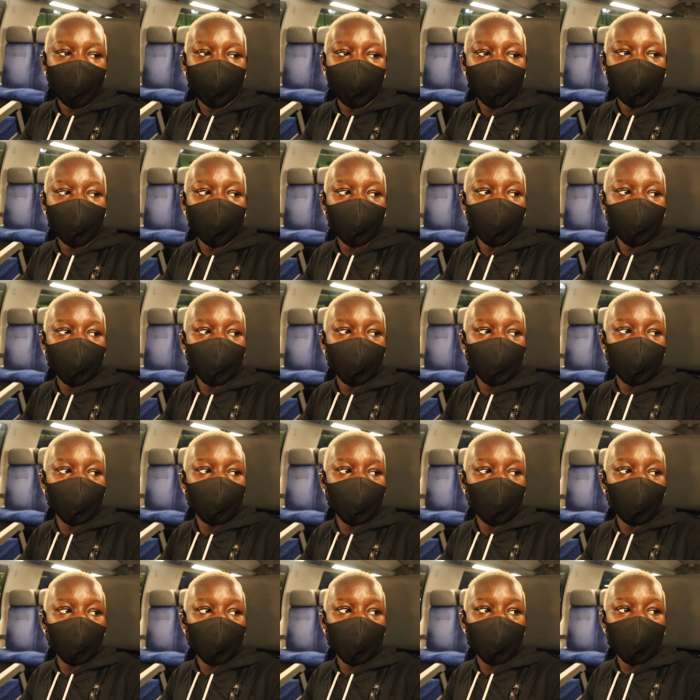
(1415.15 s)
everything is
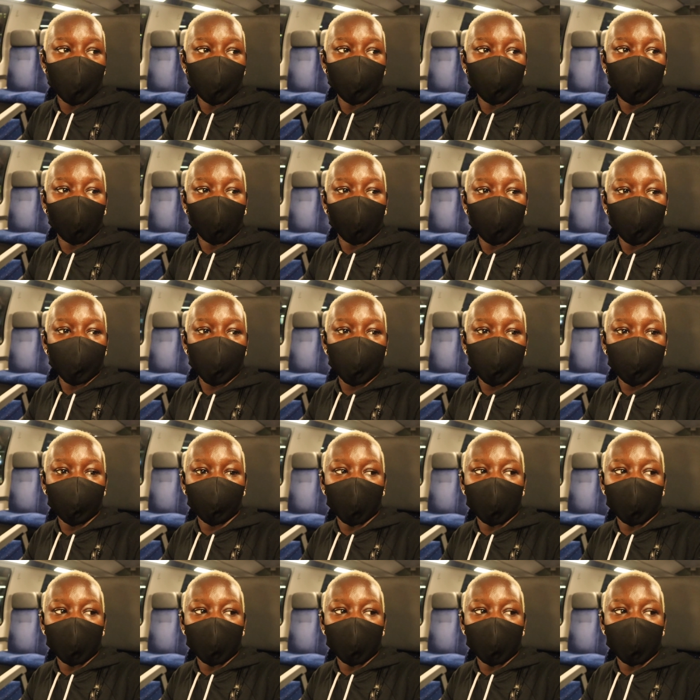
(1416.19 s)
so, so close.